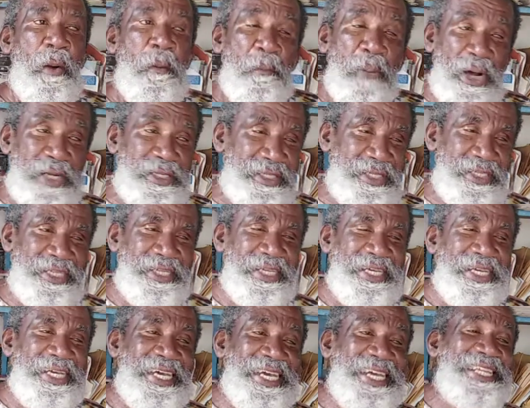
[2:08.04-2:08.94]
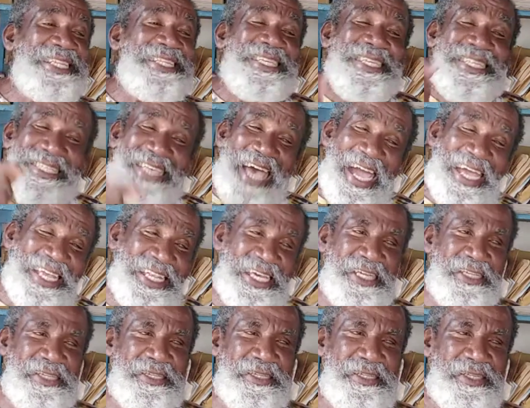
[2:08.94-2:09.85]
But in
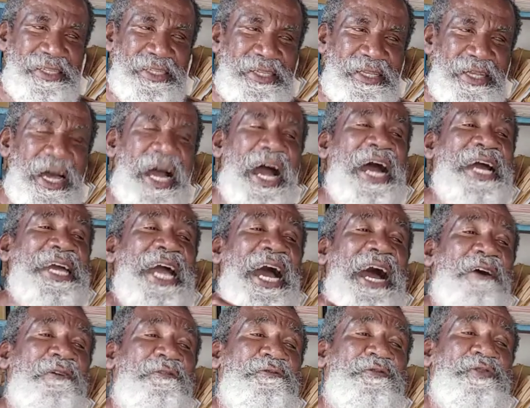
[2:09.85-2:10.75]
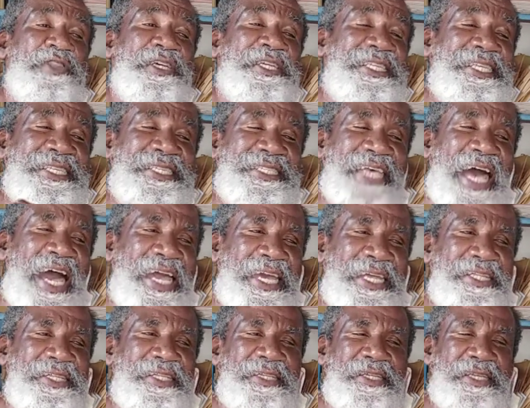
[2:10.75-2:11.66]
designing, I have to
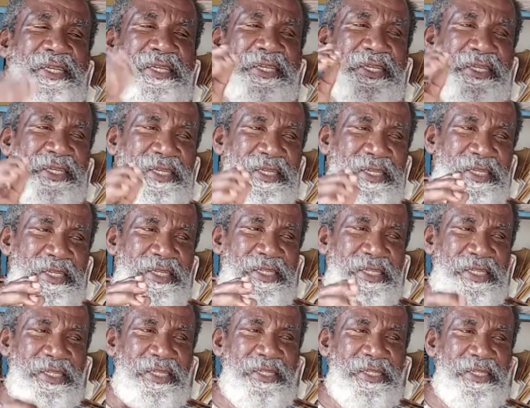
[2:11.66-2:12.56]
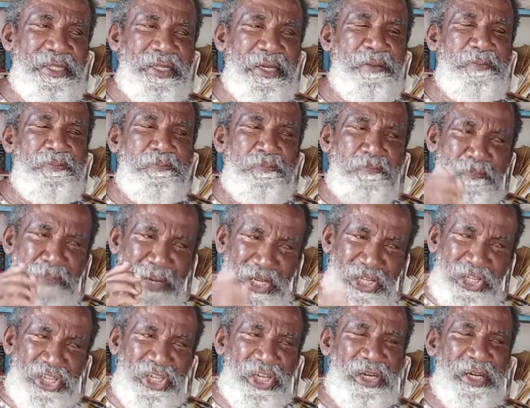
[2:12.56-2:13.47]
design the
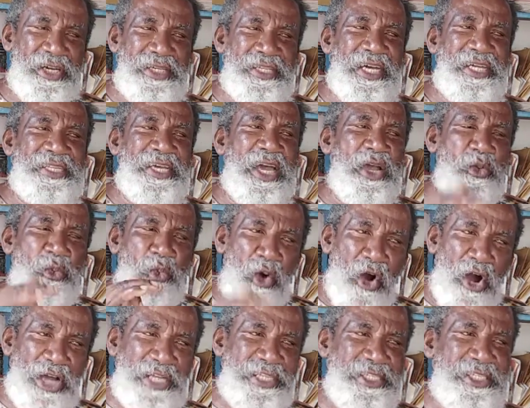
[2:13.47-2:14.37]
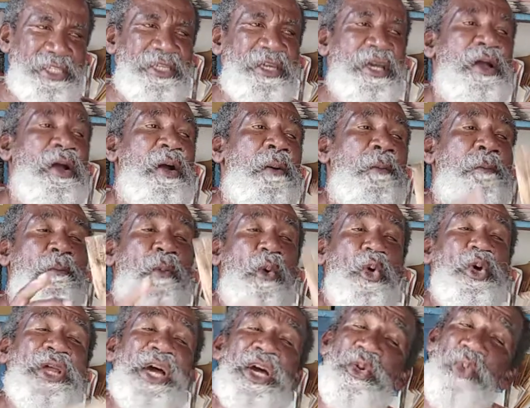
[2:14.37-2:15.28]
picture that I want
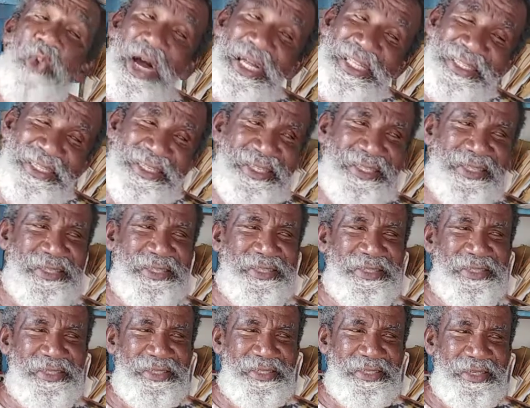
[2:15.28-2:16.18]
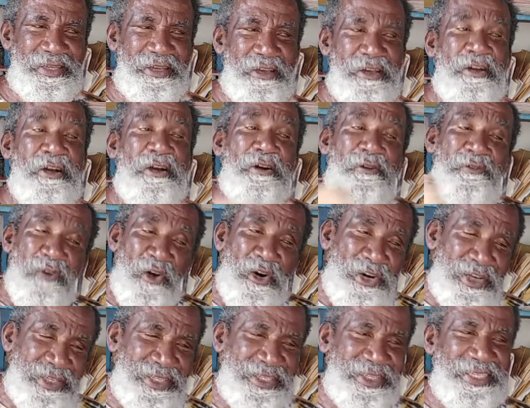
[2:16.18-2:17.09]
more than once.
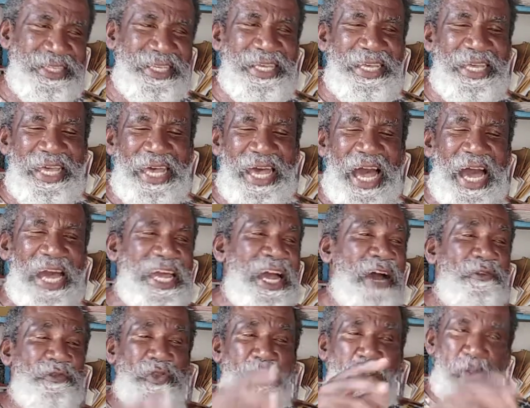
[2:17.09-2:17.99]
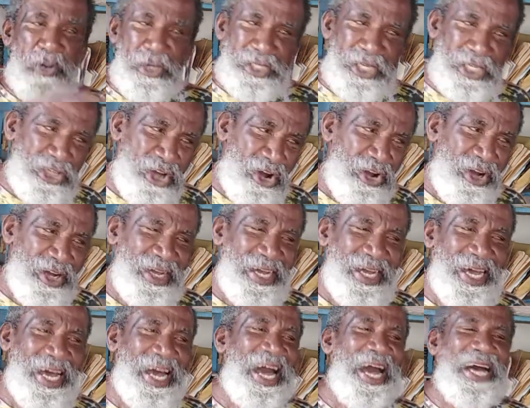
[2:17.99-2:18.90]
First, I have to put it down
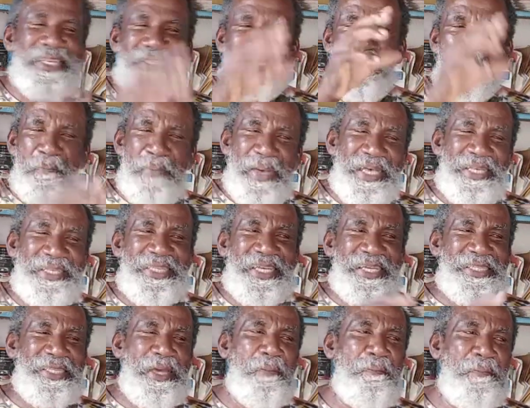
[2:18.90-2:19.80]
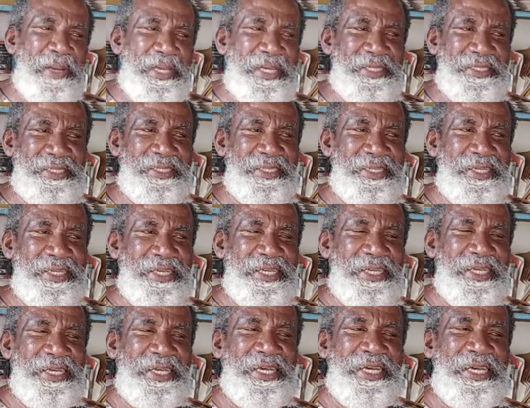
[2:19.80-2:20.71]
as a basic template.
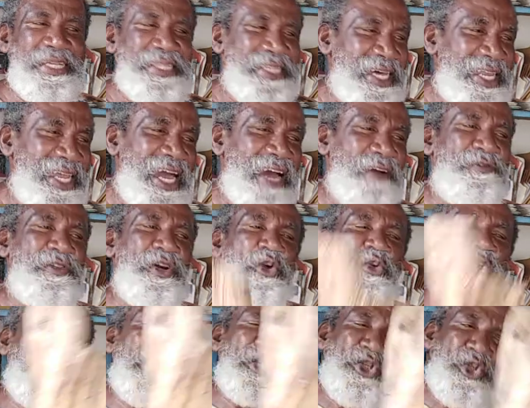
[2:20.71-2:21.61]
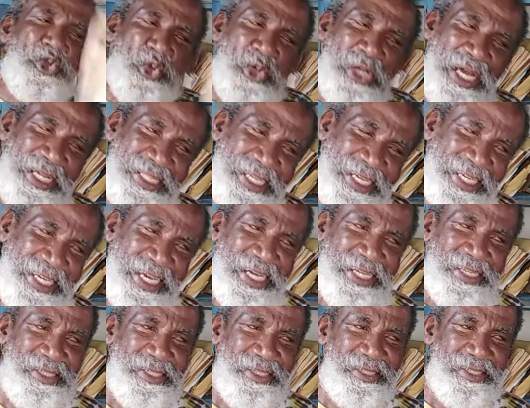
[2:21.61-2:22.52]
Then I have to go and do that again